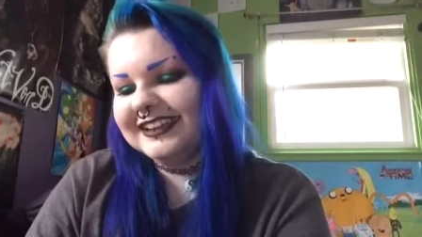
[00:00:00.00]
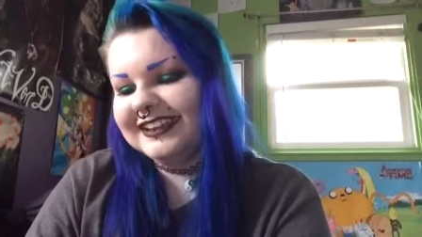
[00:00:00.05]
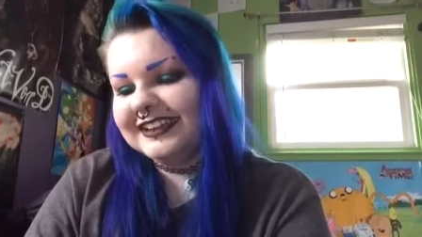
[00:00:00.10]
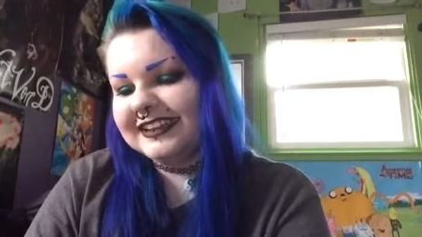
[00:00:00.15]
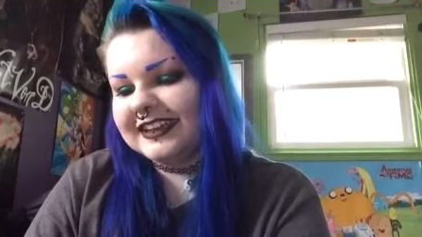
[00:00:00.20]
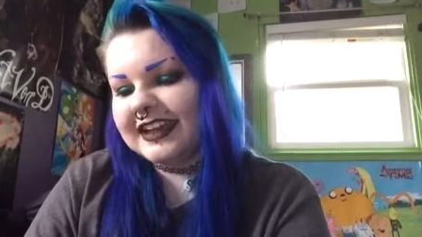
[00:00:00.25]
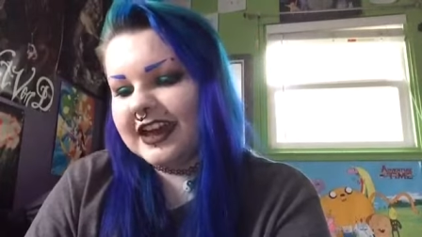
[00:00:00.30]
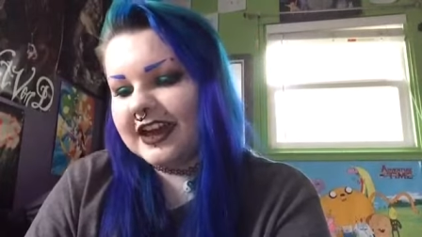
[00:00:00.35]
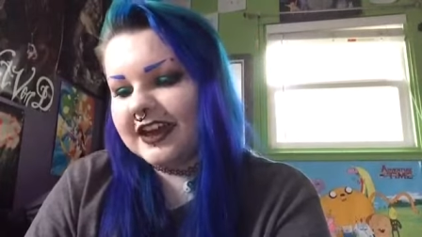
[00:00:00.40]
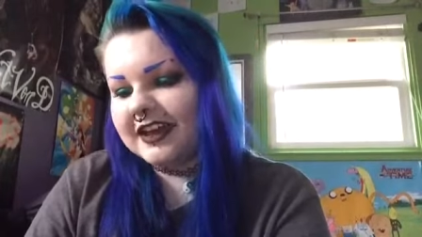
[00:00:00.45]

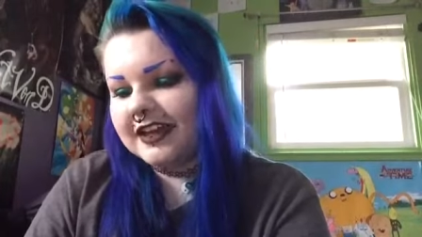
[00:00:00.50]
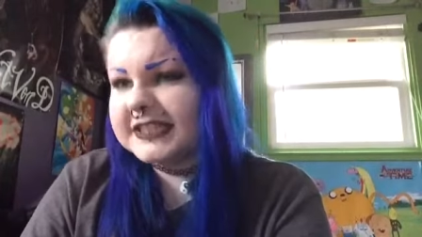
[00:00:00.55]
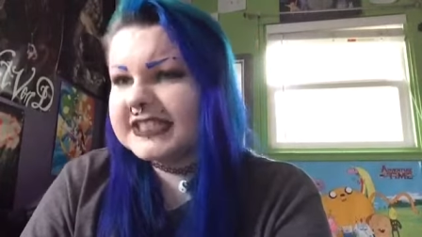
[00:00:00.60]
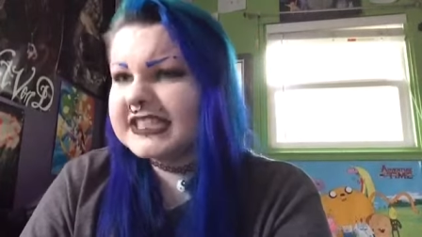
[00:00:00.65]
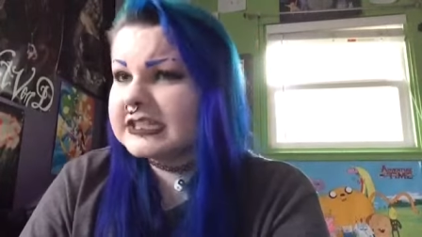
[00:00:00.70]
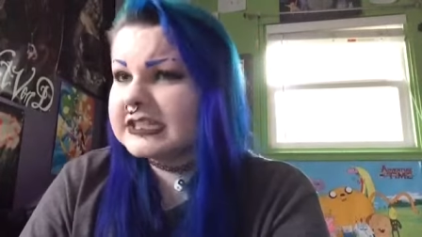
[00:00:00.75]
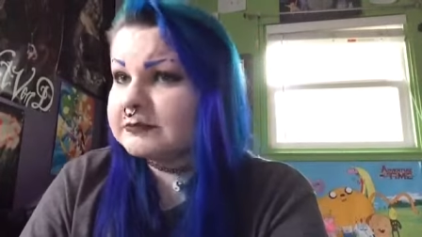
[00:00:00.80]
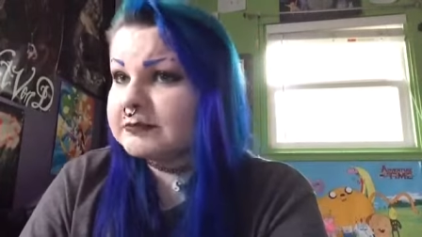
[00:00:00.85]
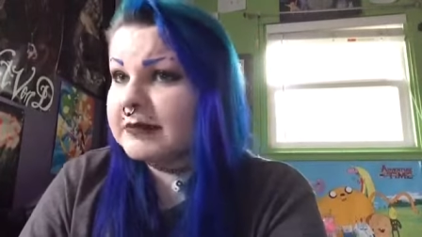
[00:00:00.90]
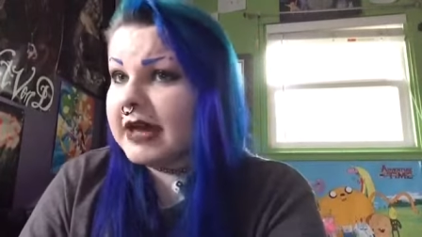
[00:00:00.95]
yeah, they
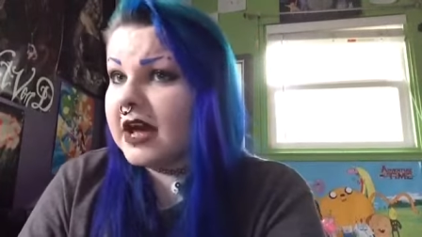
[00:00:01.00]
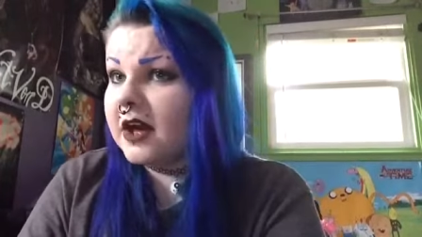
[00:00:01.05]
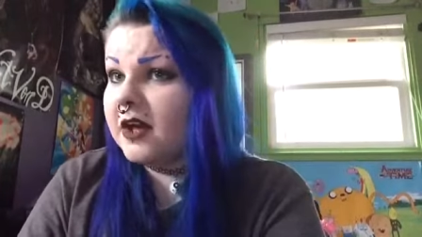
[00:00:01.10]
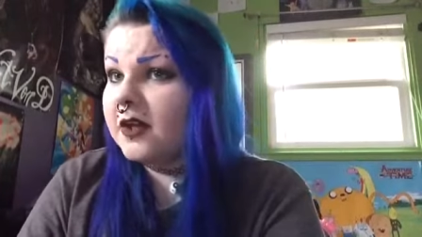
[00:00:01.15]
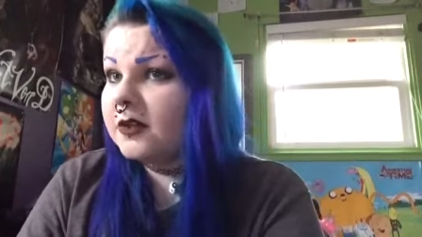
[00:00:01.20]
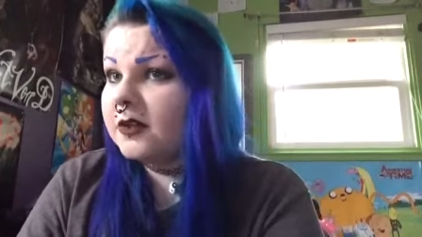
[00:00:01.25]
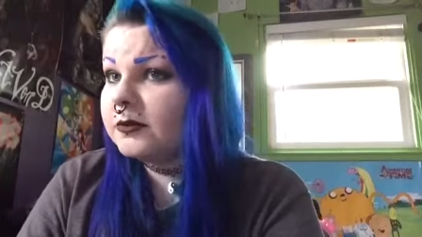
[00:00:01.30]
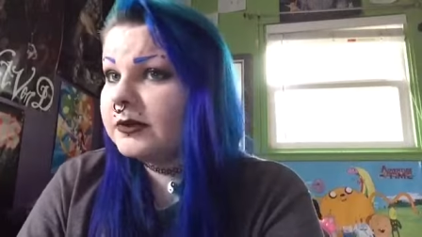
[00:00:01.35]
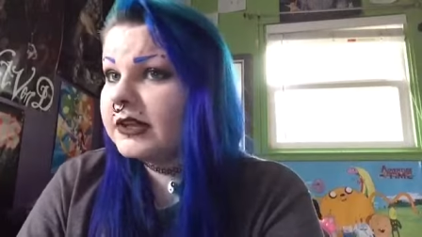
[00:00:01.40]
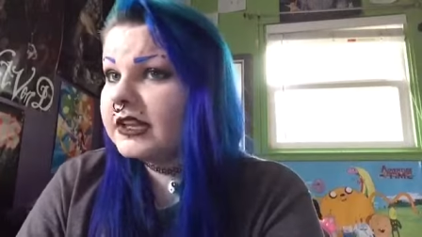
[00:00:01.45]

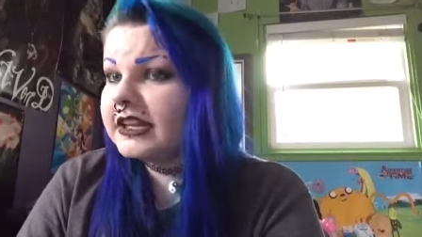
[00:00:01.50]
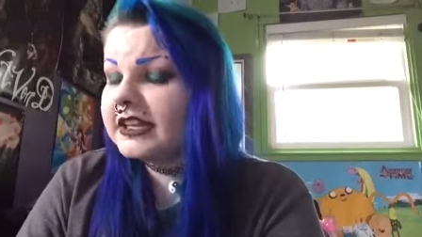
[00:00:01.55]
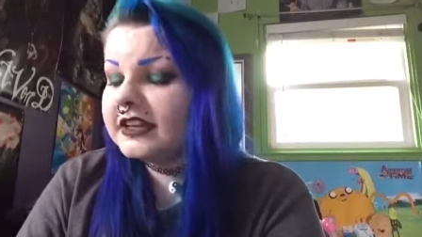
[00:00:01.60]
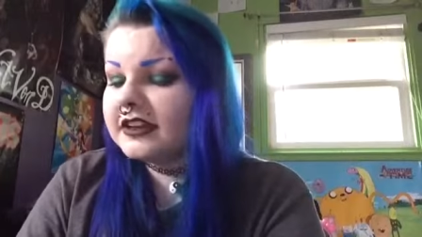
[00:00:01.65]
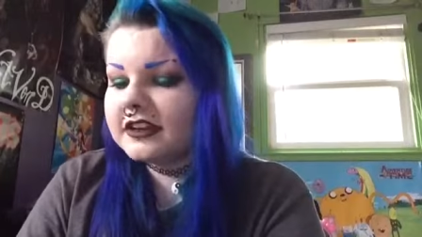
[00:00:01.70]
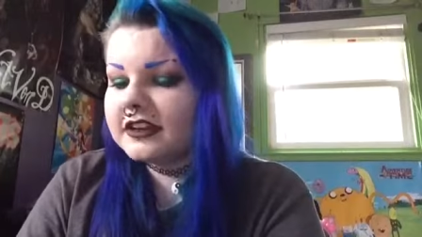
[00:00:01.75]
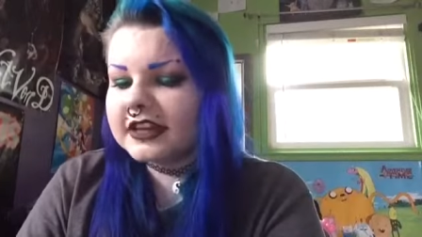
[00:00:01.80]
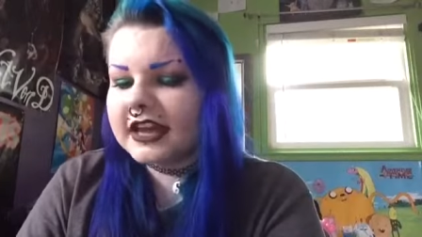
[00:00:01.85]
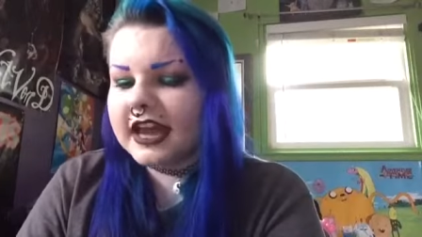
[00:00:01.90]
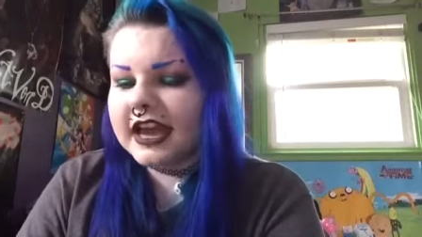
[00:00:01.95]
smell really
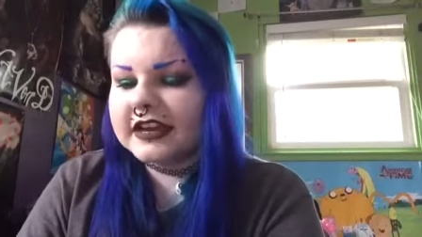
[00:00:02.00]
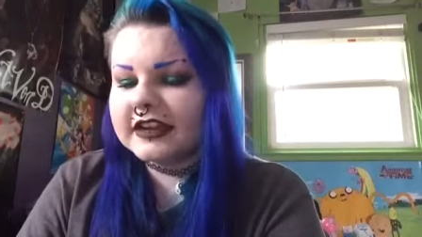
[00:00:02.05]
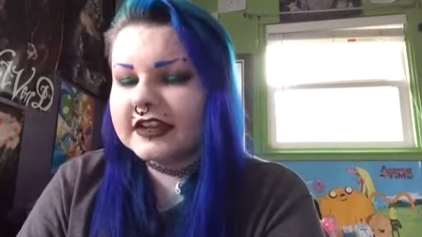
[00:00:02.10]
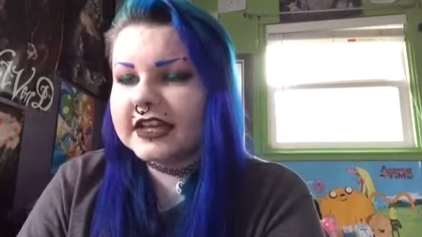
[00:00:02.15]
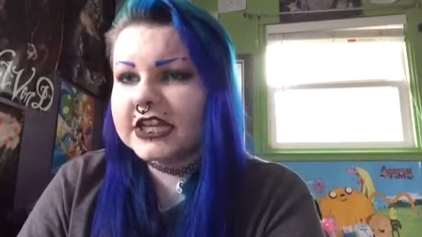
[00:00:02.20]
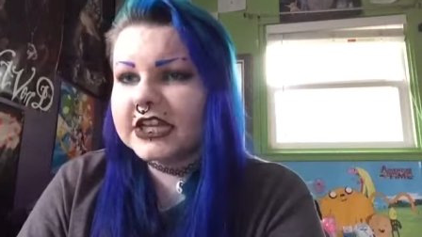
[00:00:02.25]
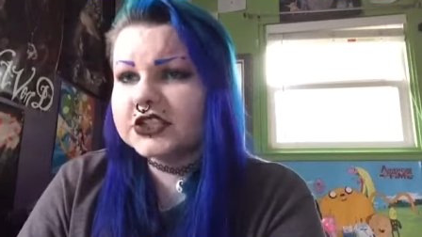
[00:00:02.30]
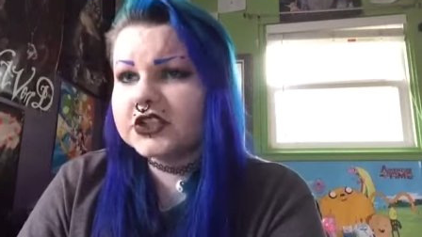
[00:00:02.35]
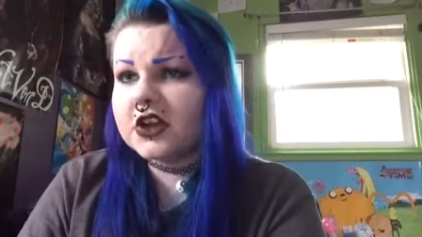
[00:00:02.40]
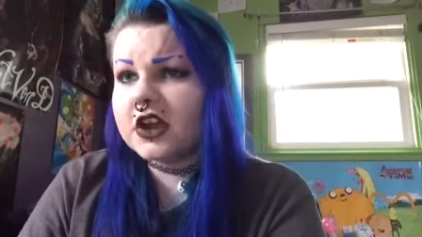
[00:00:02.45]
good, kind of
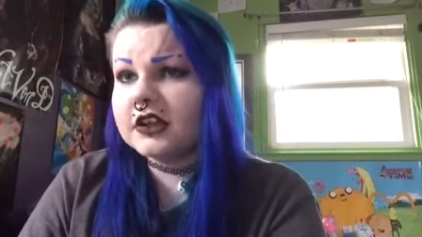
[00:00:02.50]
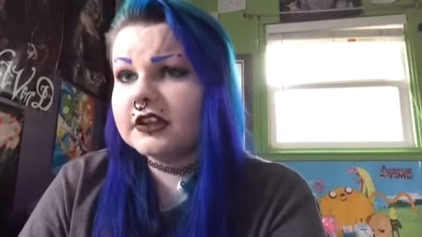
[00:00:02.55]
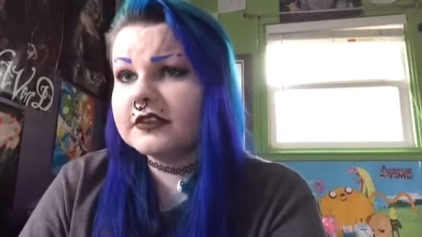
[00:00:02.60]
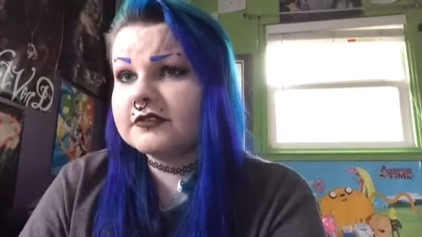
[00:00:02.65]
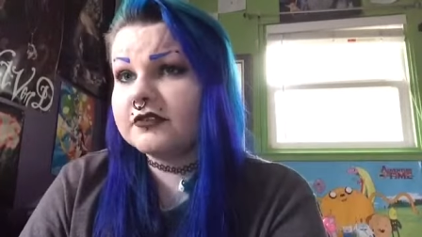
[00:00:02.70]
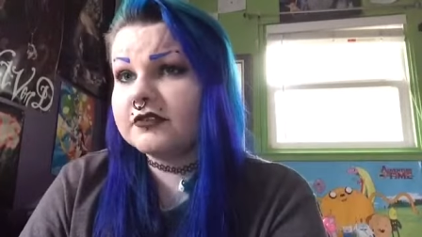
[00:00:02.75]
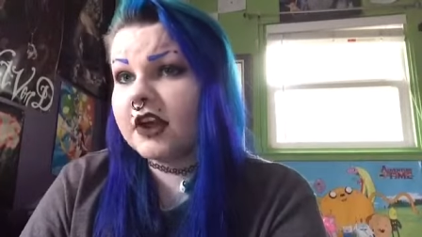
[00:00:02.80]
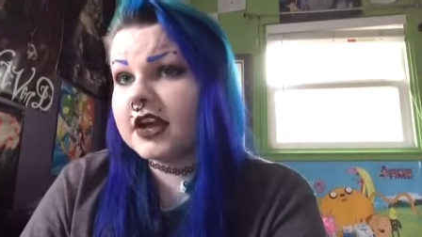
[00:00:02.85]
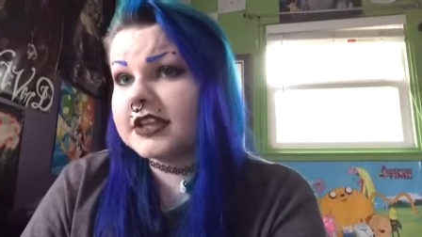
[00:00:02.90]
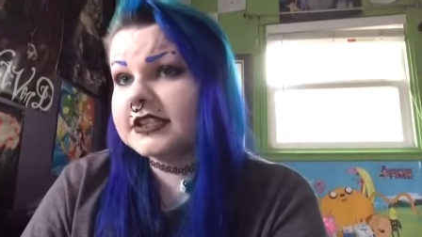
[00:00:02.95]
like chocolate
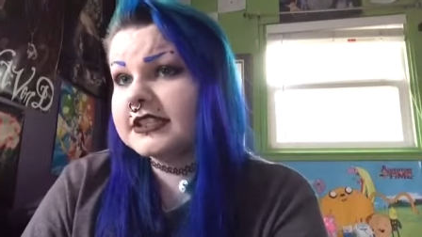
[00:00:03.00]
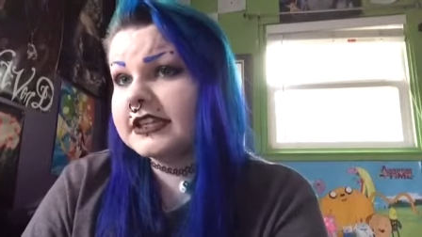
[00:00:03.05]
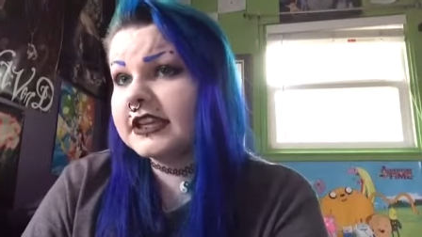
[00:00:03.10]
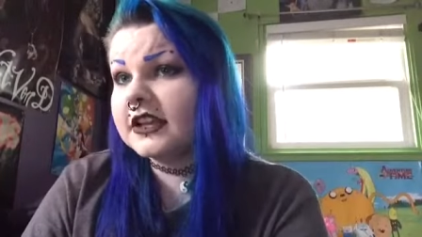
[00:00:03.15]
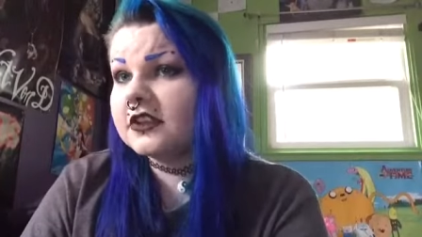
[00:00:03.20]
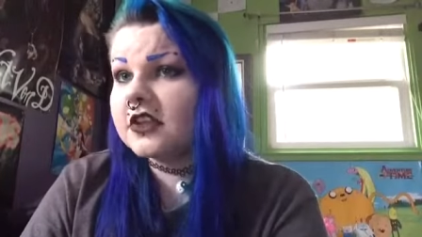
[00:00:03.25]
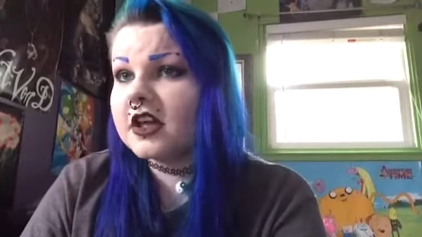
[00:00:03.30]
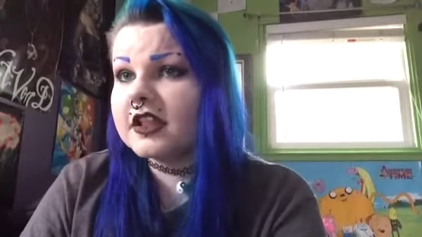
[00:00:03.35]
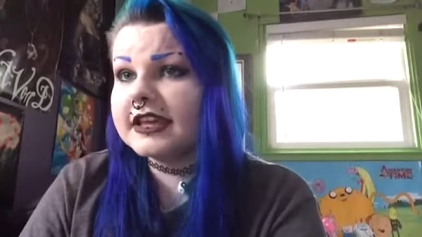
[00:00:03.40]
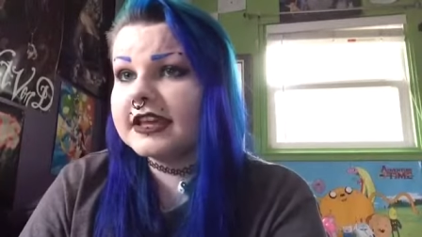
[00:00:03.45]
frosting, a
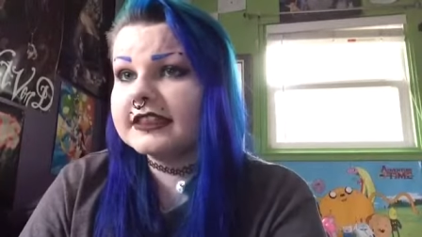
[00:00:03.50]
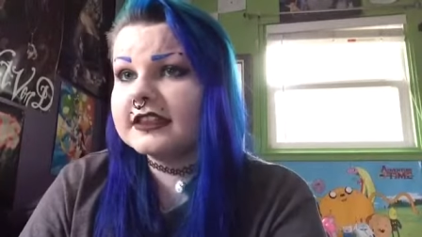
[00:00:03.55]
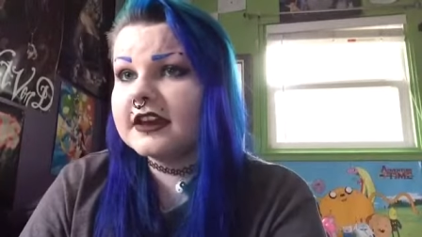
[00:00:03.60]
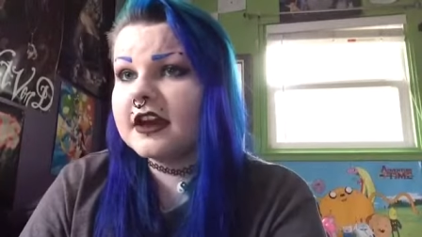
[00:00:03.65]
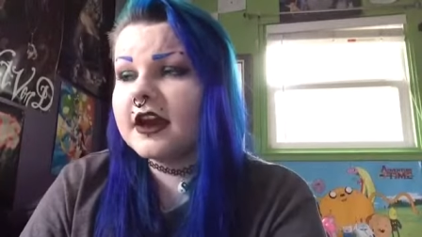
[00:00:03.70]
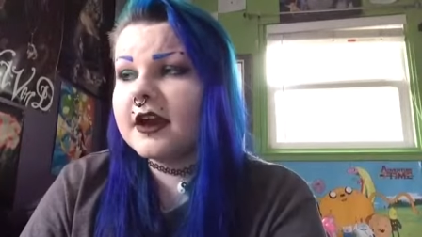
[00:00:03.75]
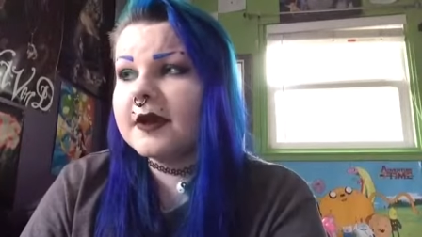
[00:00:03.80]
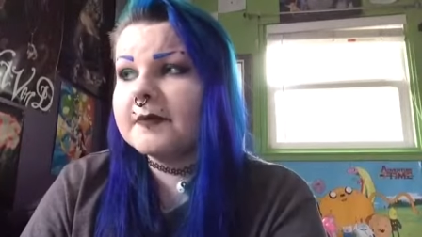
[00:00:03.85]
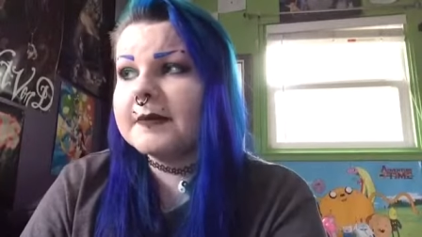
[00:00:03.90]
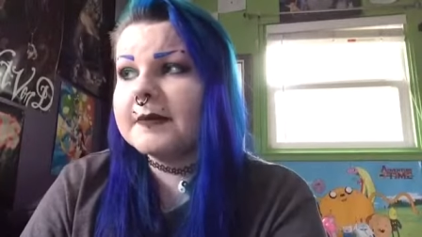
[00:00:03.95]
lot like
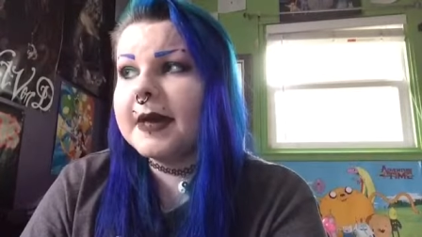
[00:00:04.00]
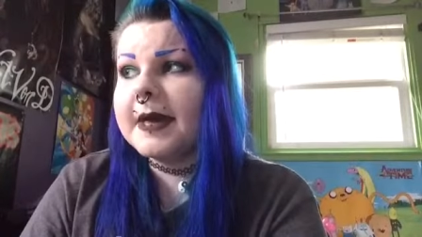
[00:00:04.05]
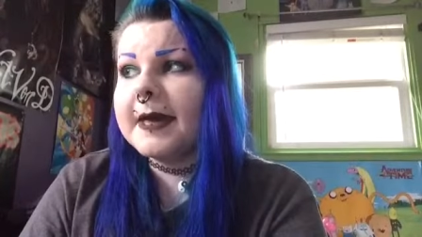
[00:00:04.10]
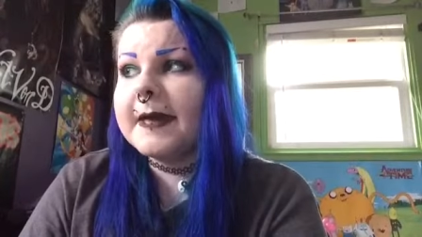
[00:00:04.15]
the